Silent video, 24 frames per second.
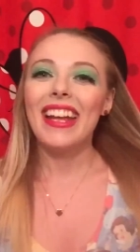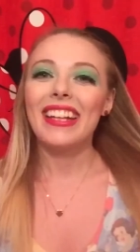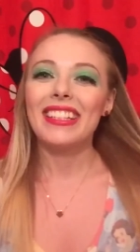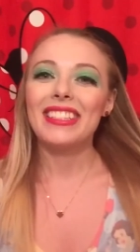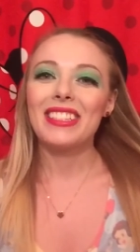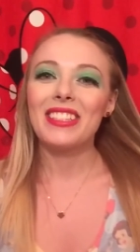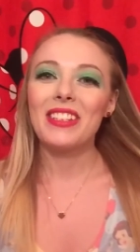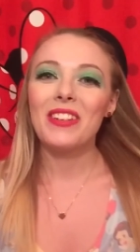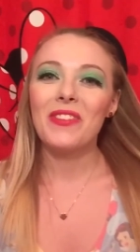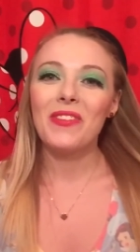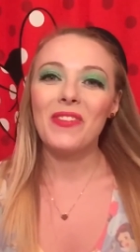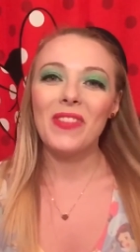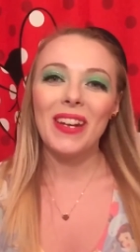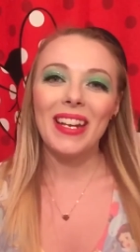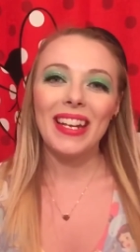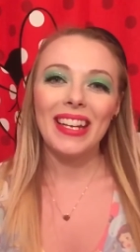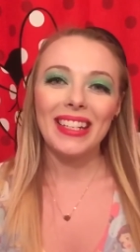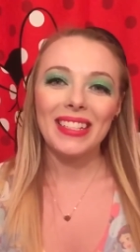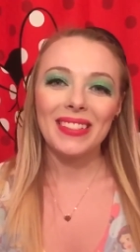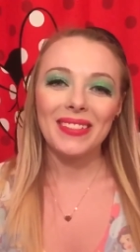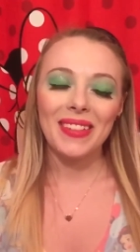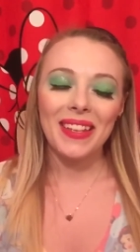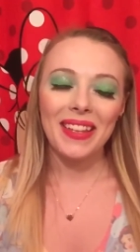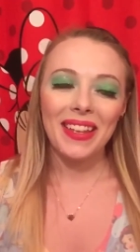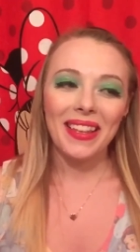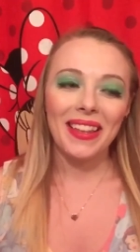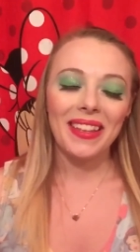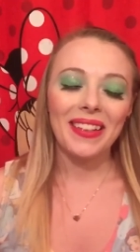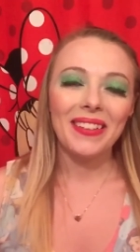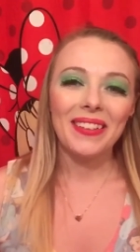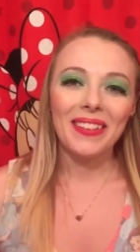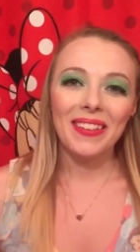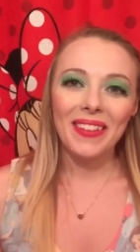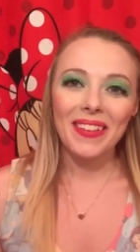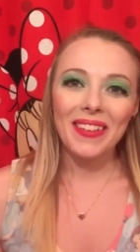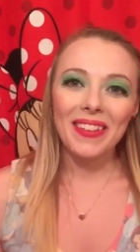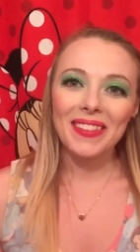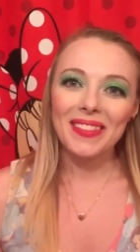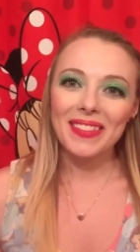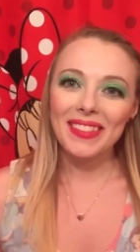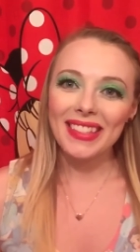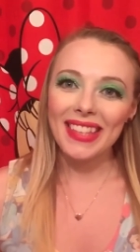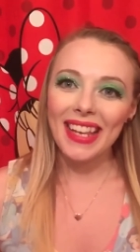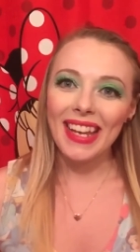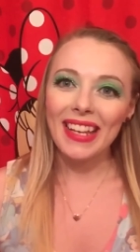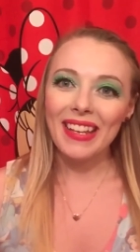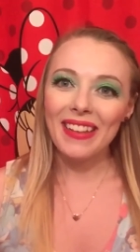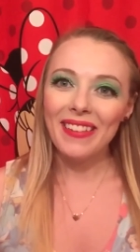It's so funny because one of the little girls was
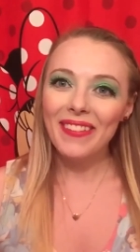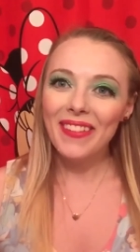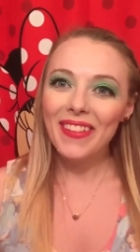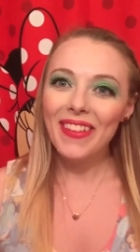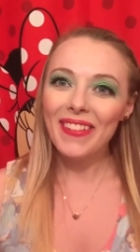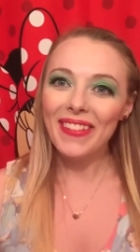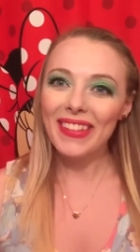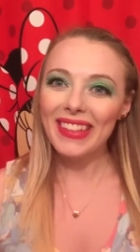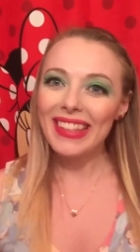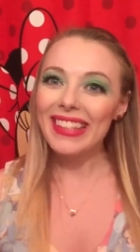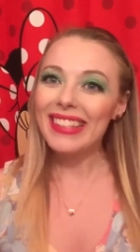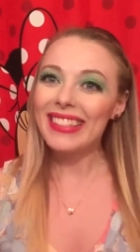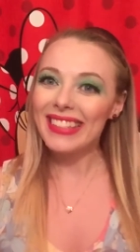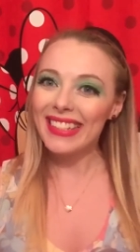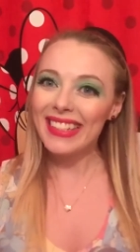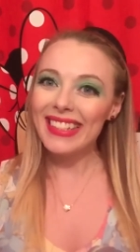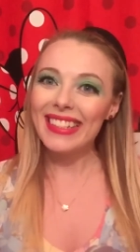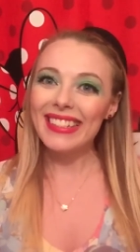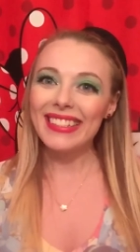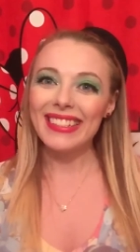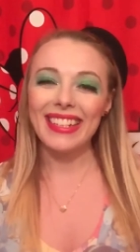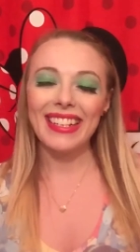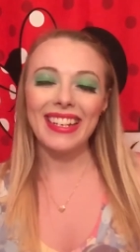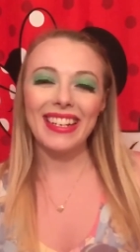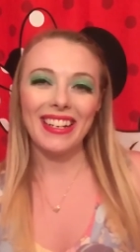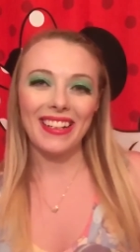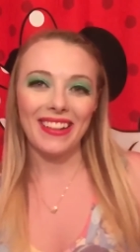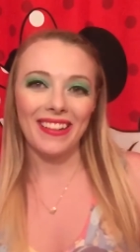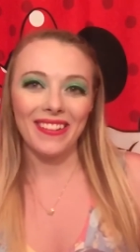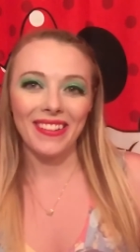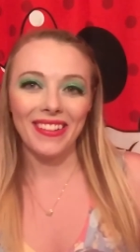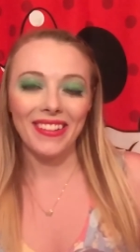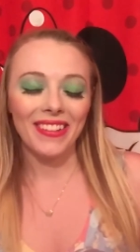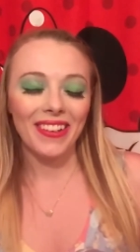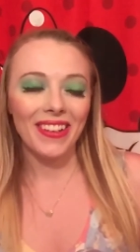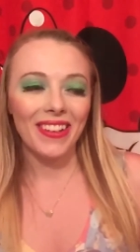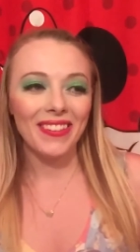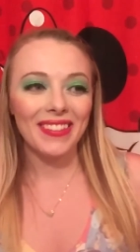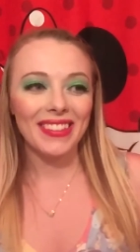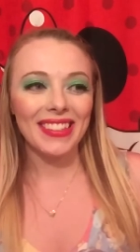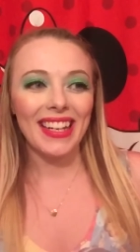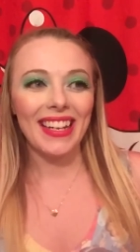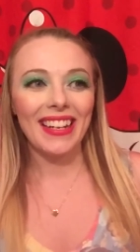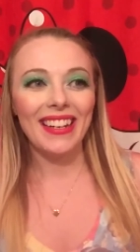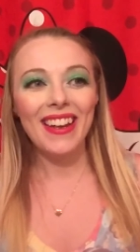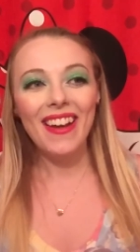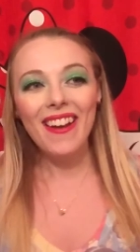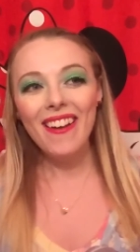like, you don't know what this is? And another little girl was
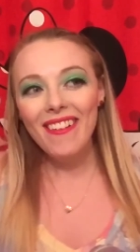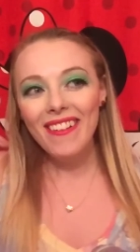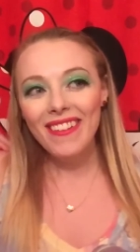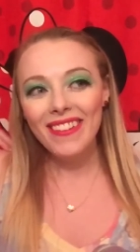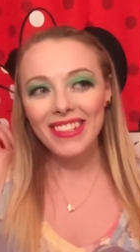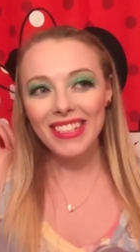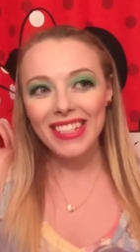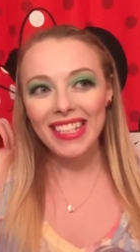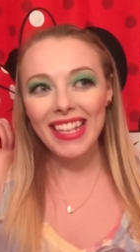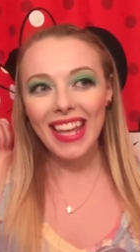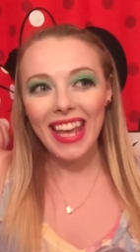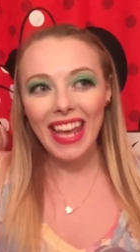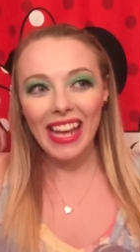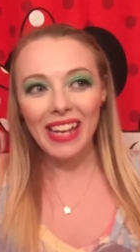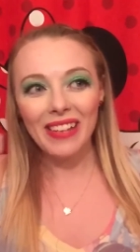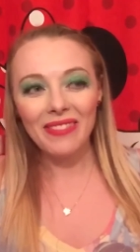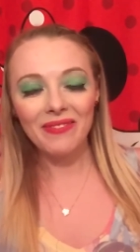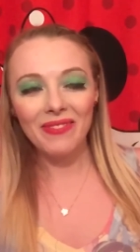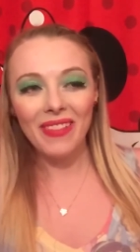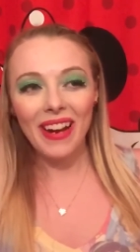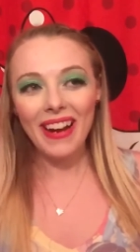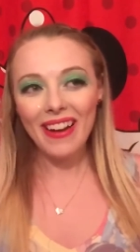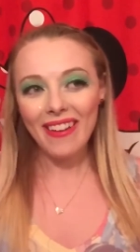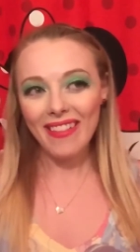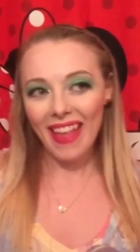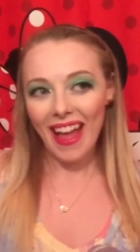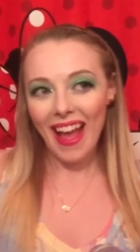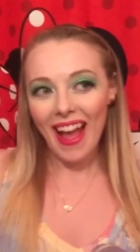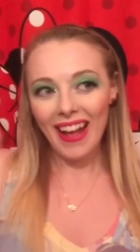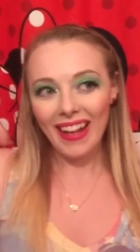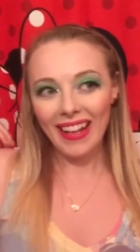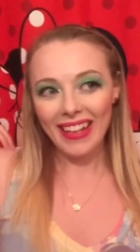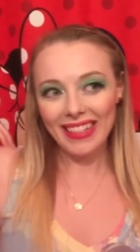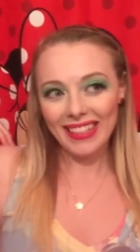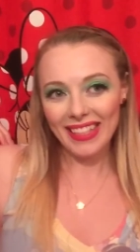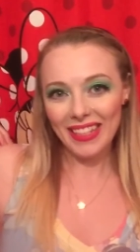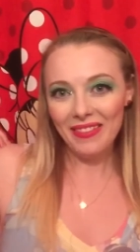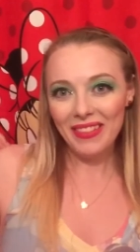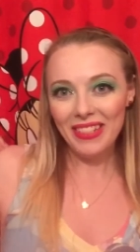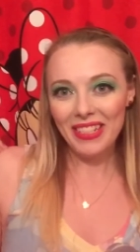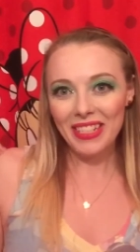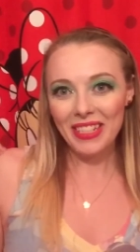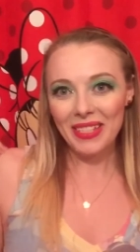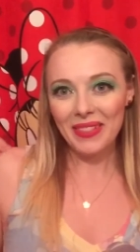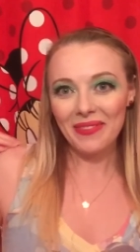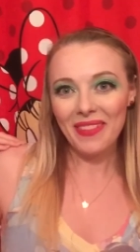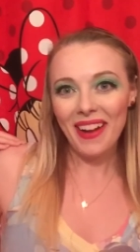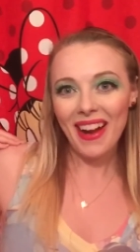like, no, she can't wear that because it would
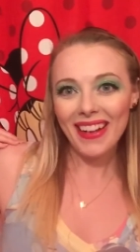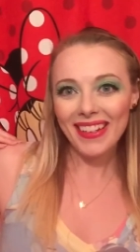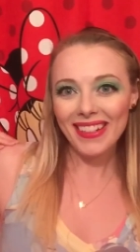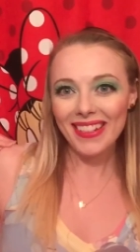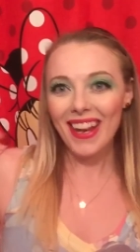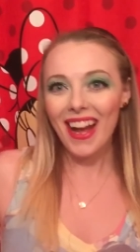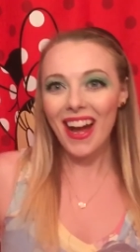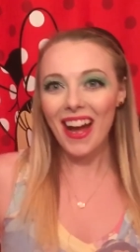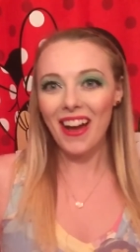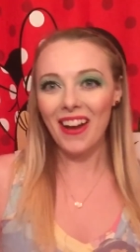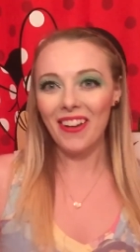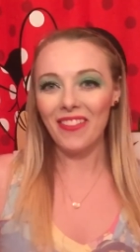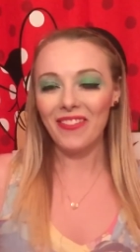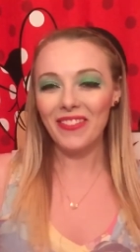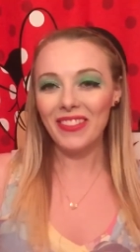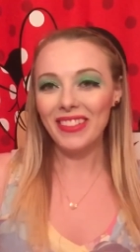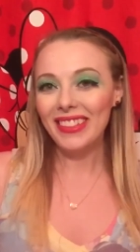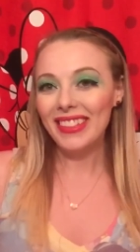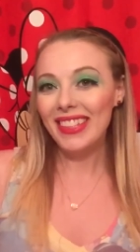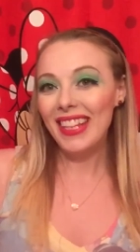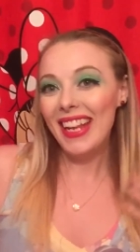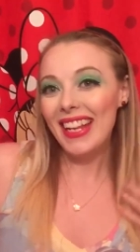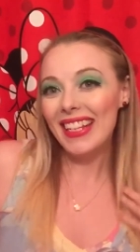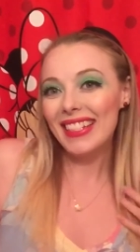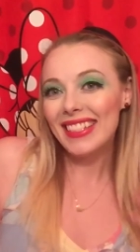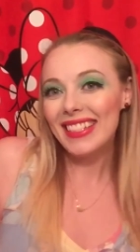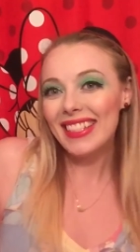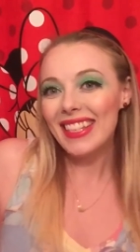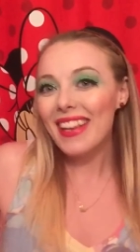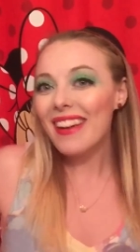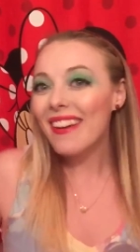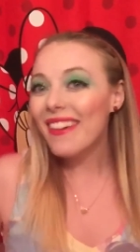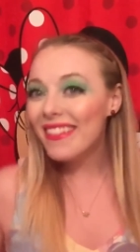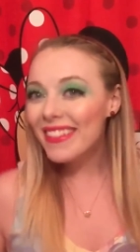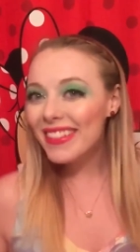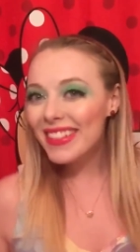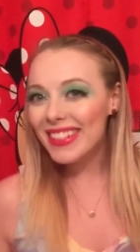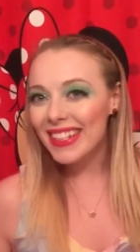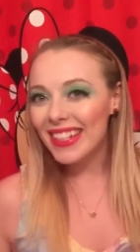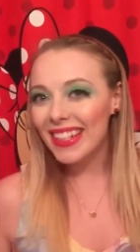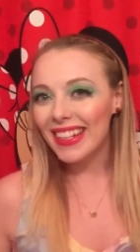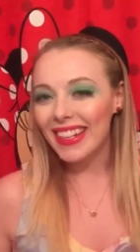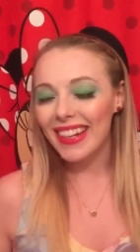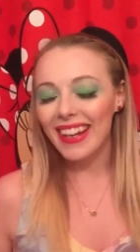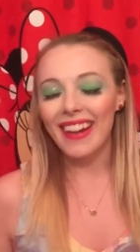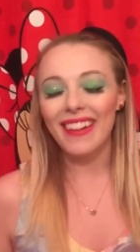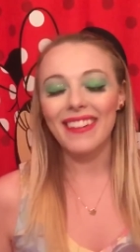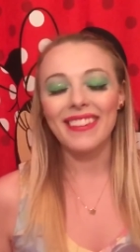just wash off. It's the
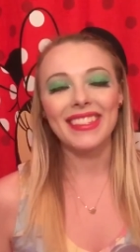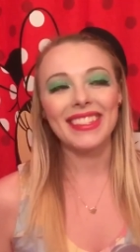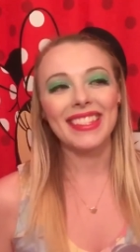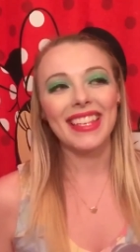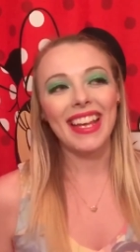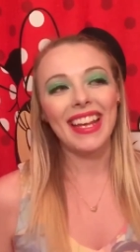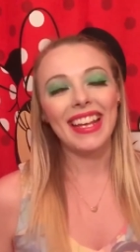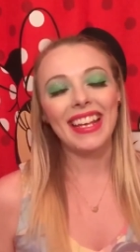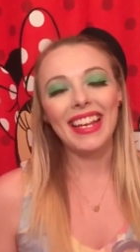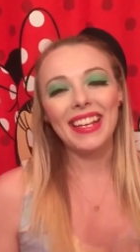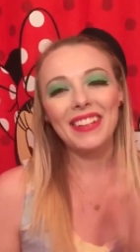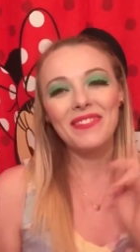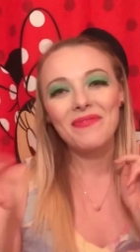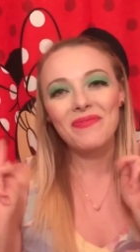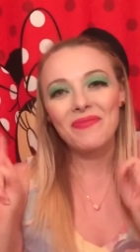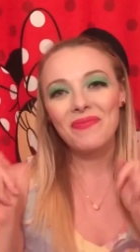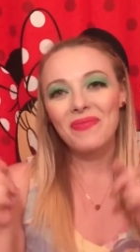ocean. And I was like,